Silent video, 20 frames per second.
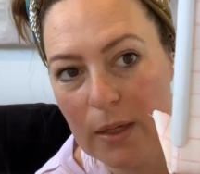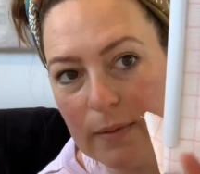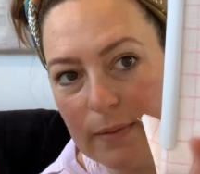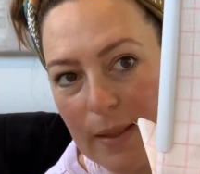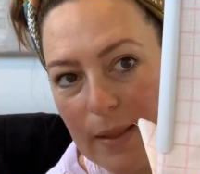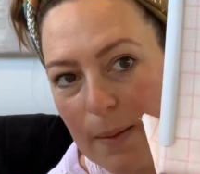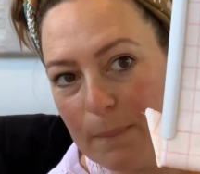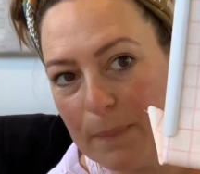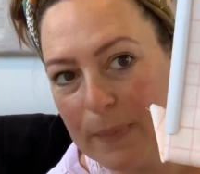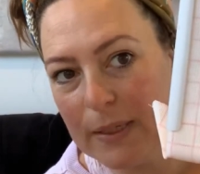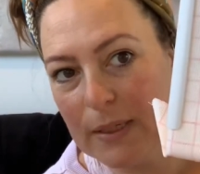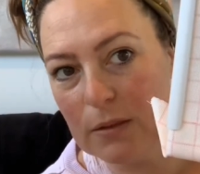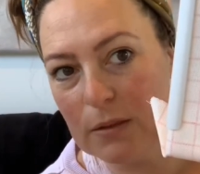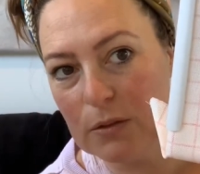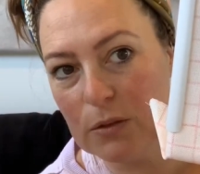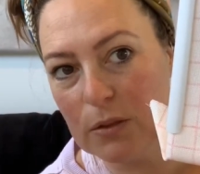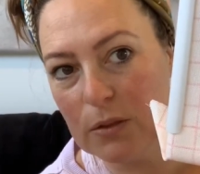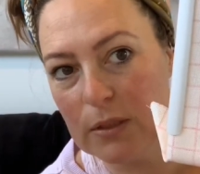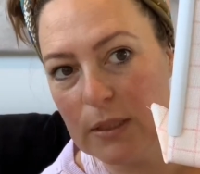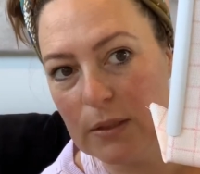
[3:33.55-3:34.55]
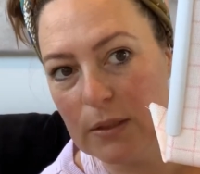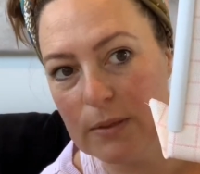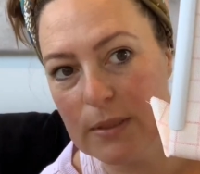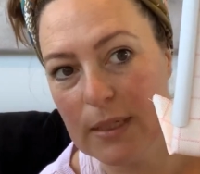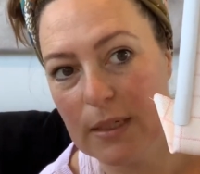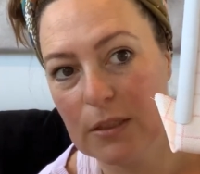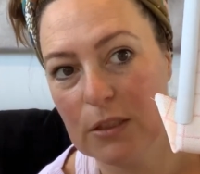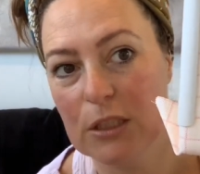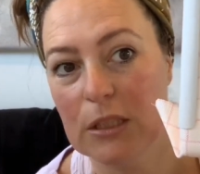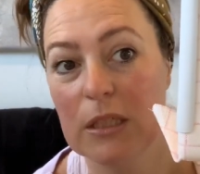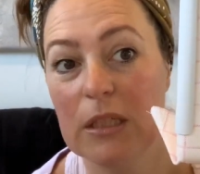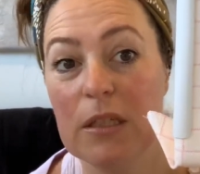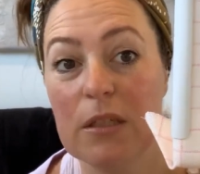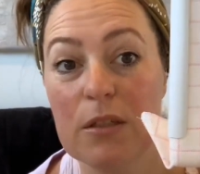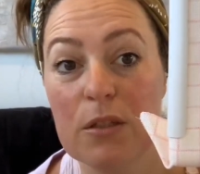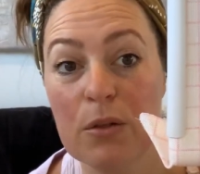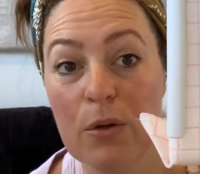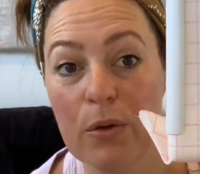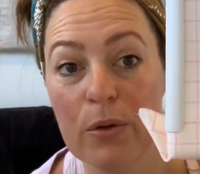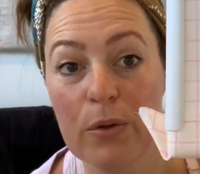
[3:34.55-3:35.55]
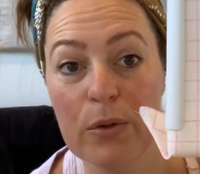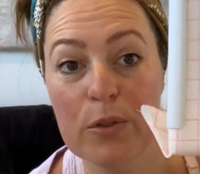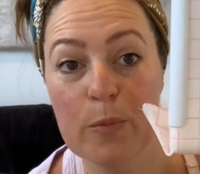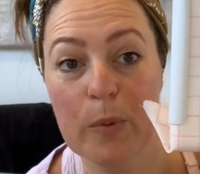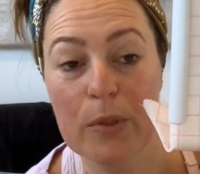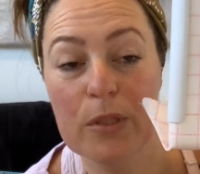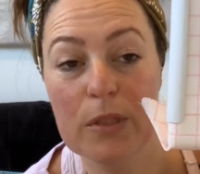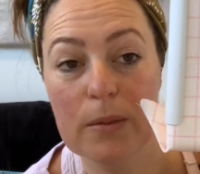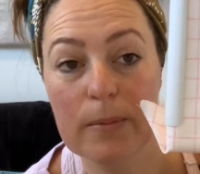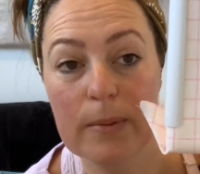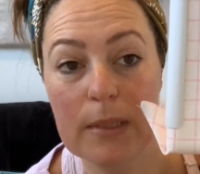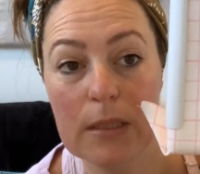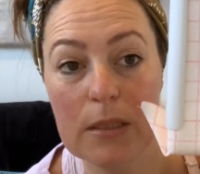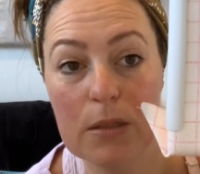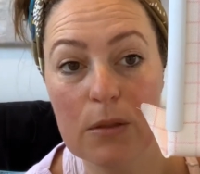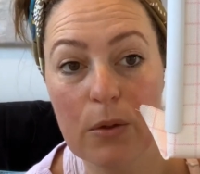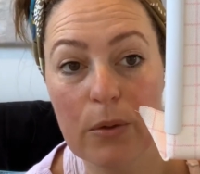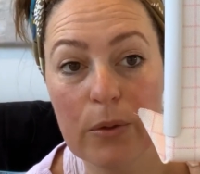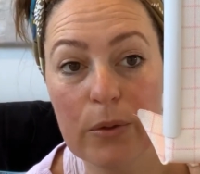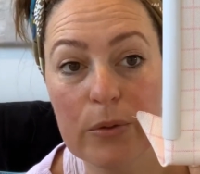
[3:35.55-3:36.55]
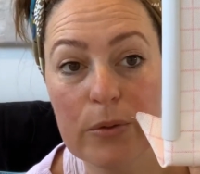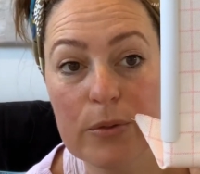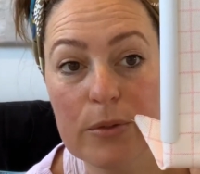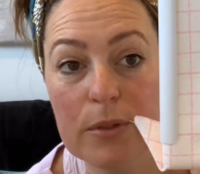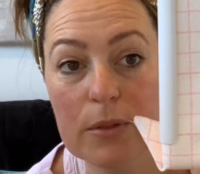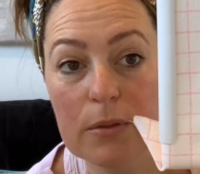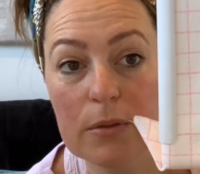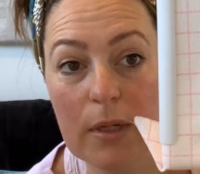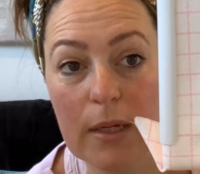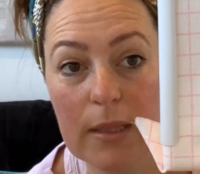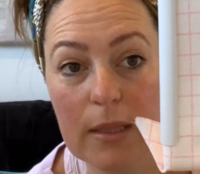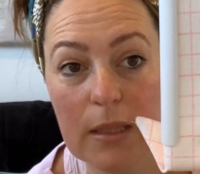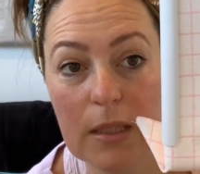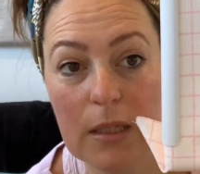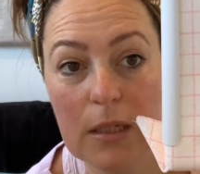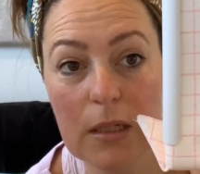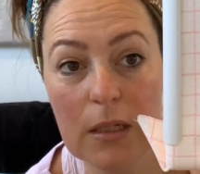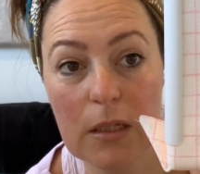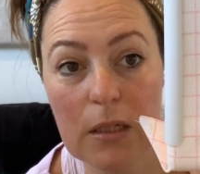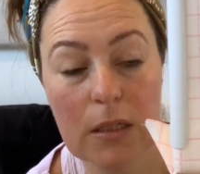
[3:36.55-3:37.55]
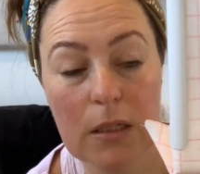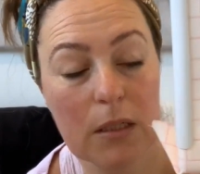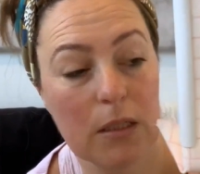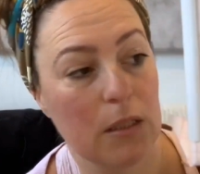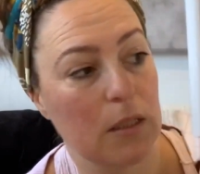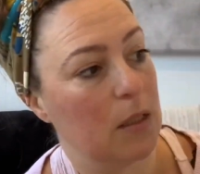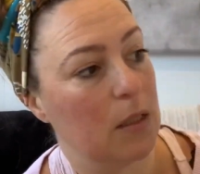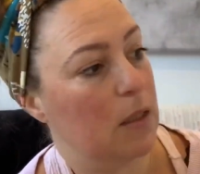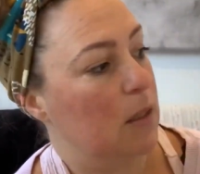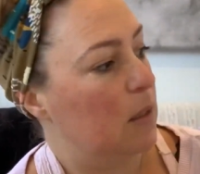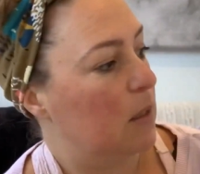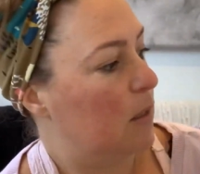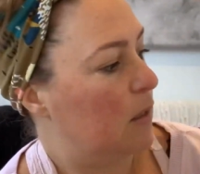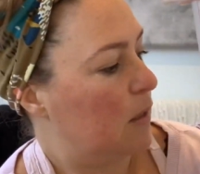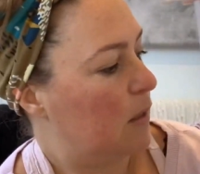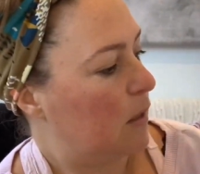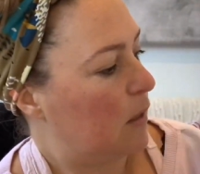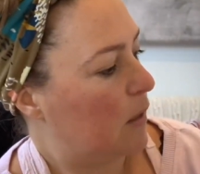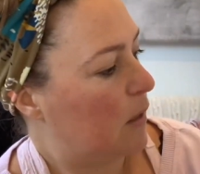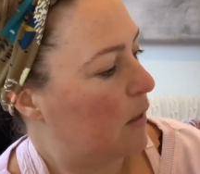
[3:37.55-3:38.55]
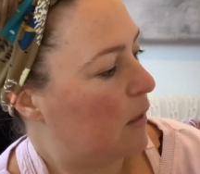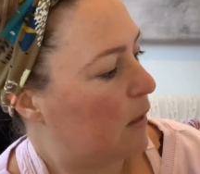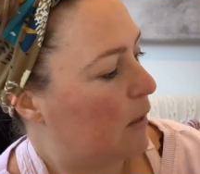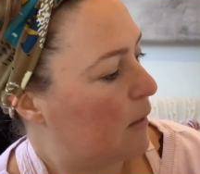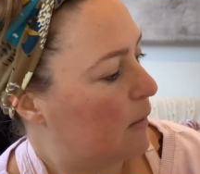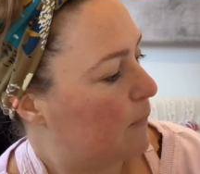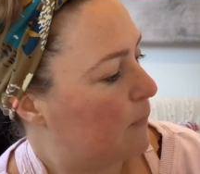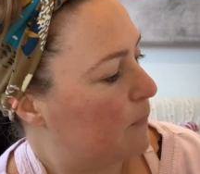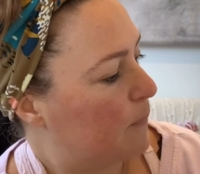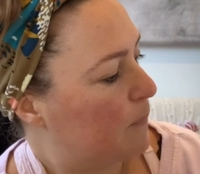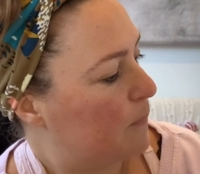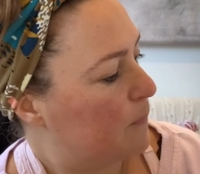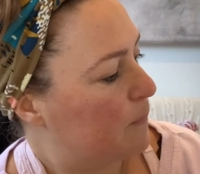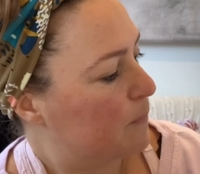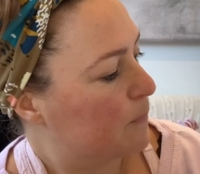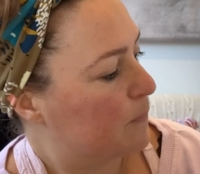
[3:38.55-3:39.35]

That pink dot there is actually his nose, supposed to be his nose, I think. And